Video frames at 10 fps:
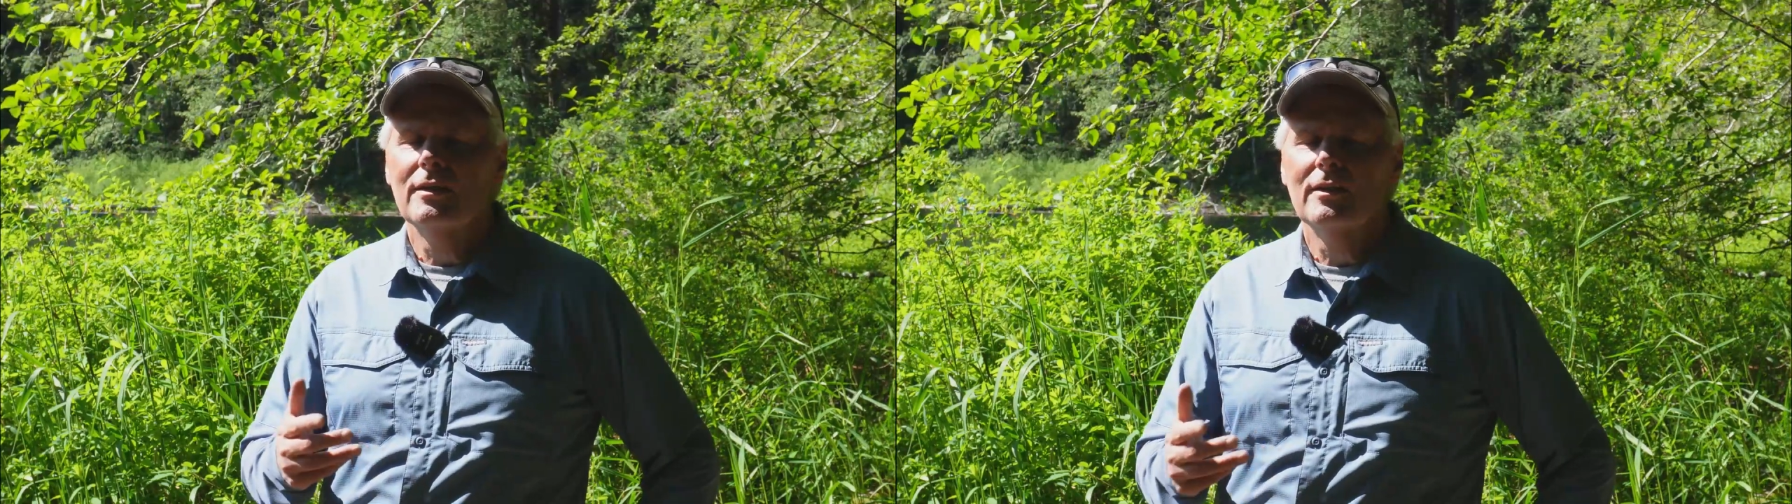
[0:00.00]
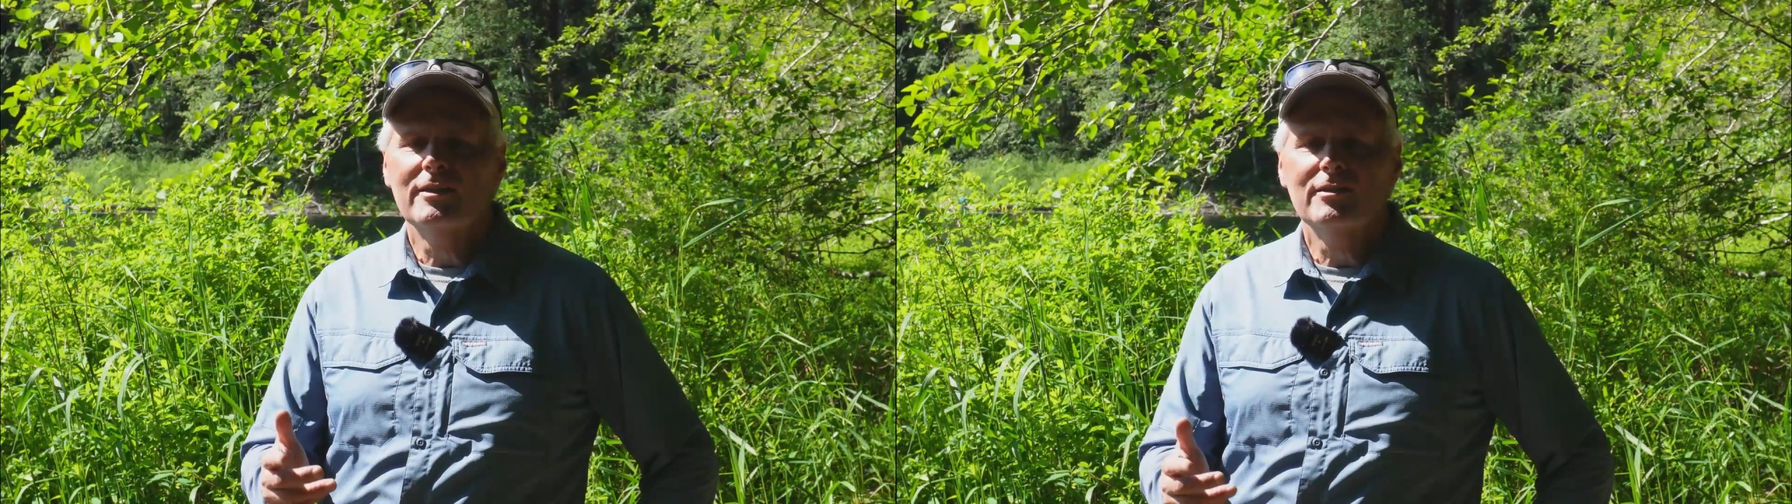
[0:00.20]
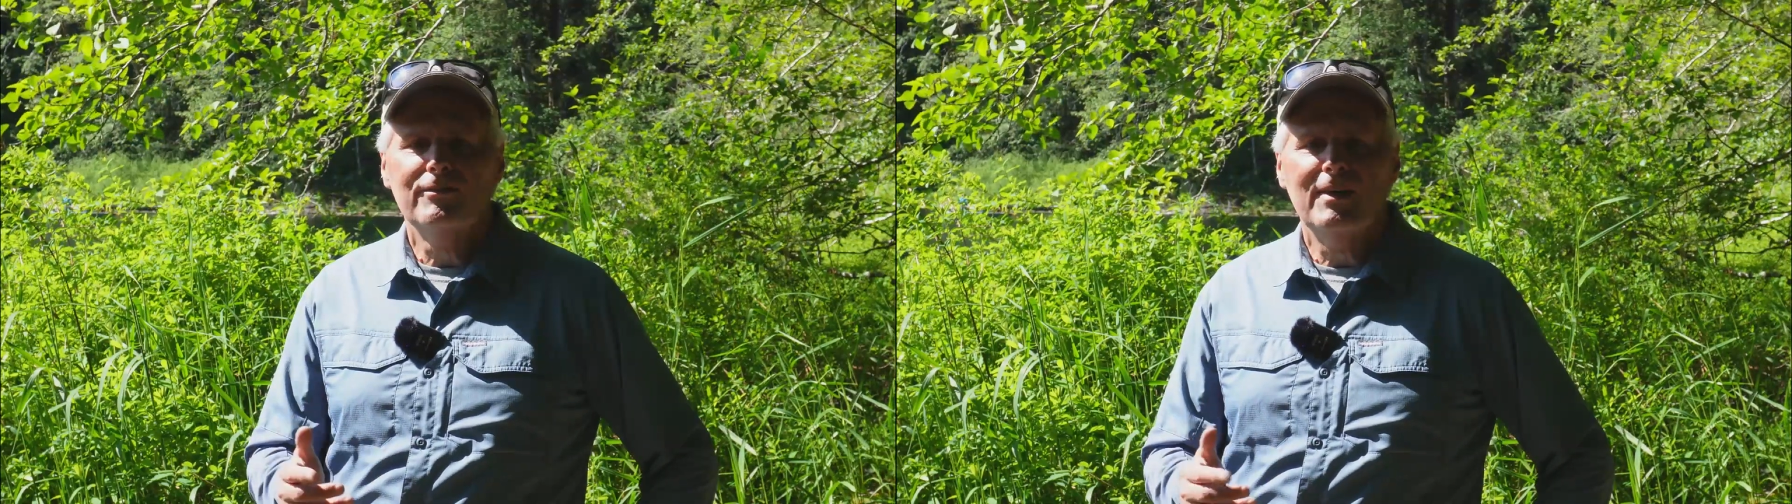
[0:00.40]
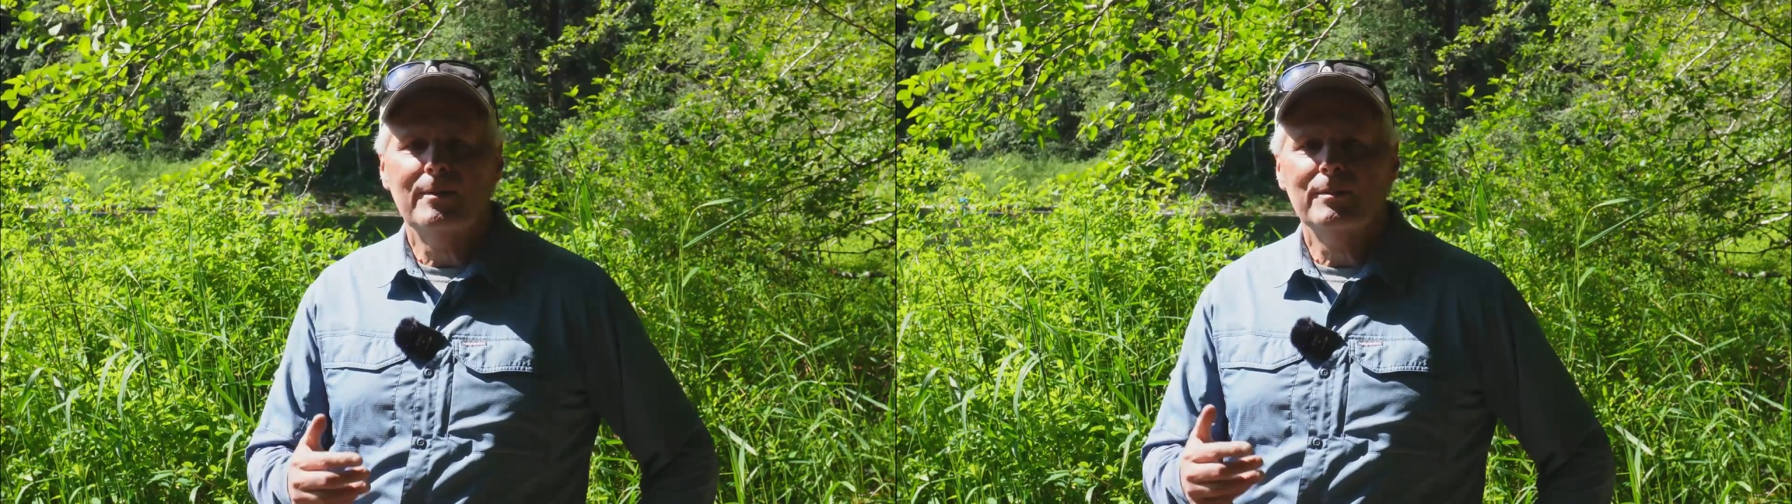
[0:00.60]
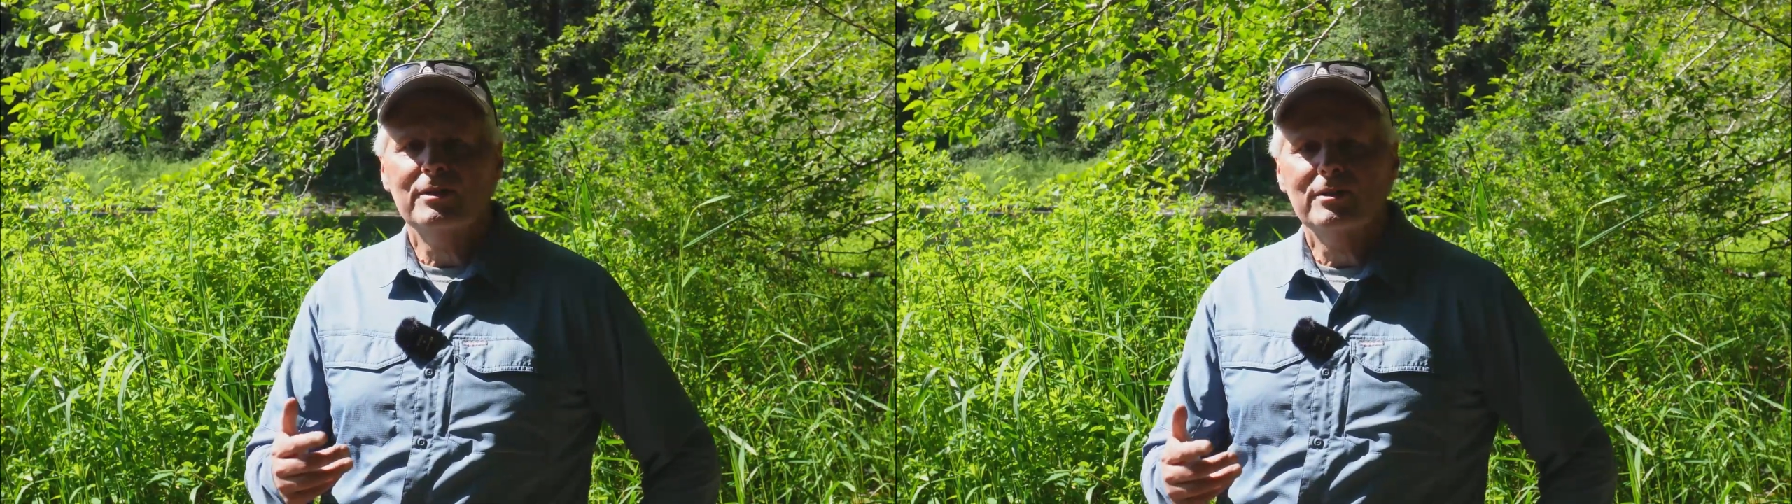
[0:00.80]
Lots of
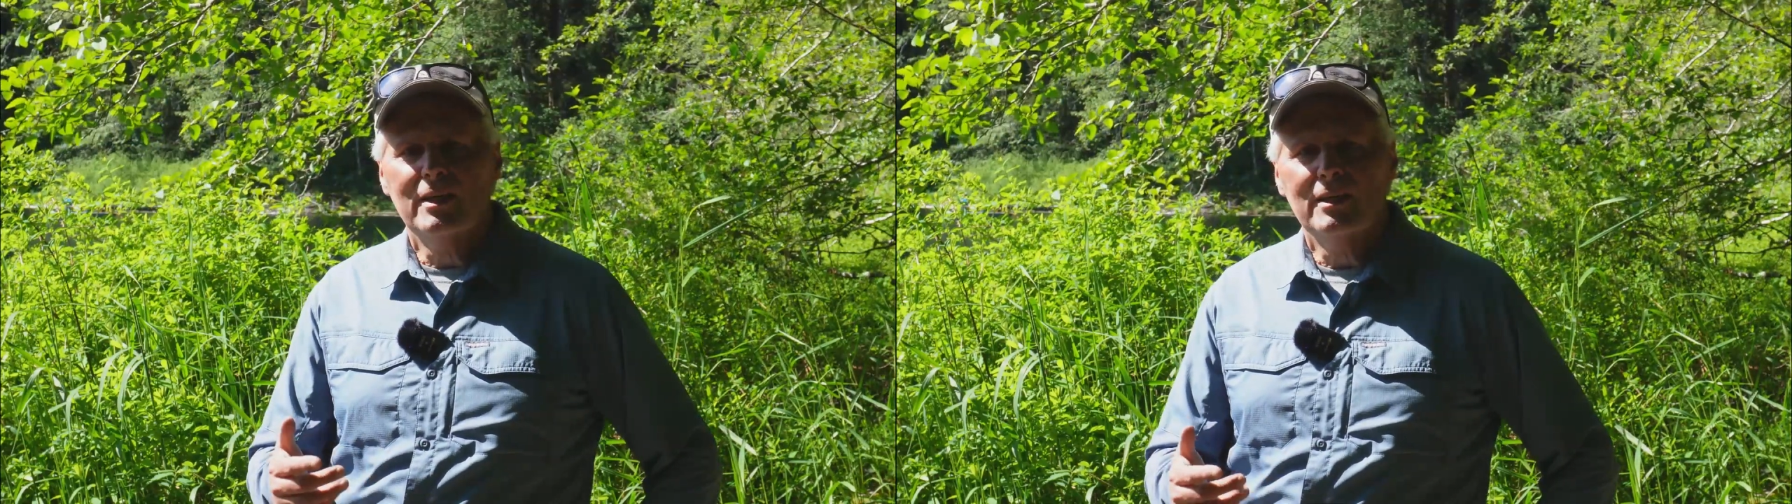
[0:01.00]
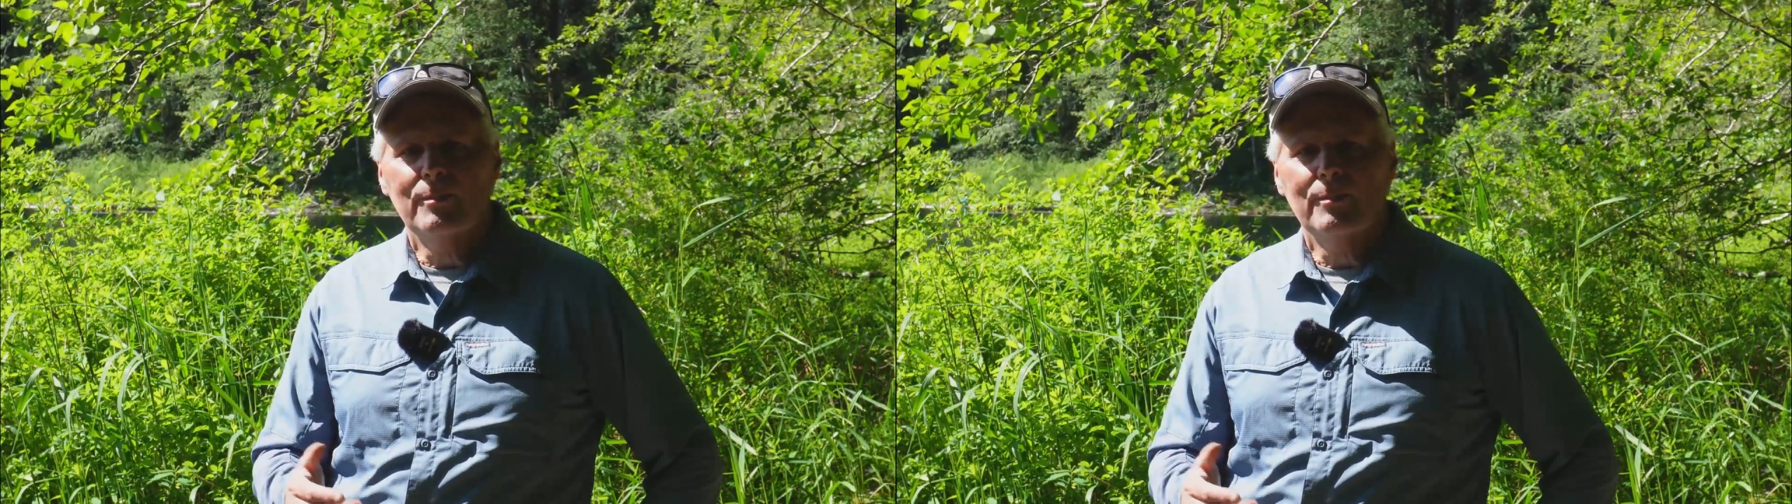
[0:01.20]
families setting